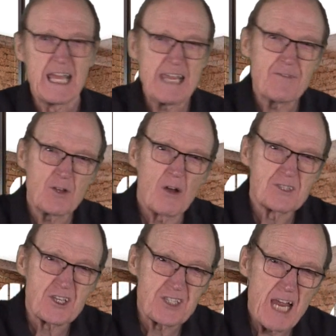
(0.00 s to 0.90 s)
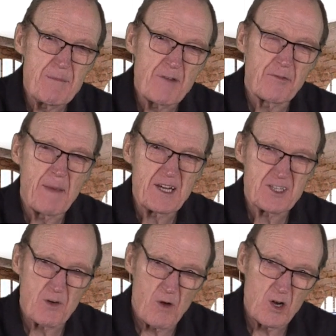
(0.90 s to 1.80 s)
even though it's the same
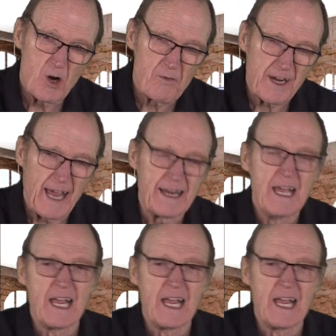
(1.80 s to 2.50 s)
information going over again,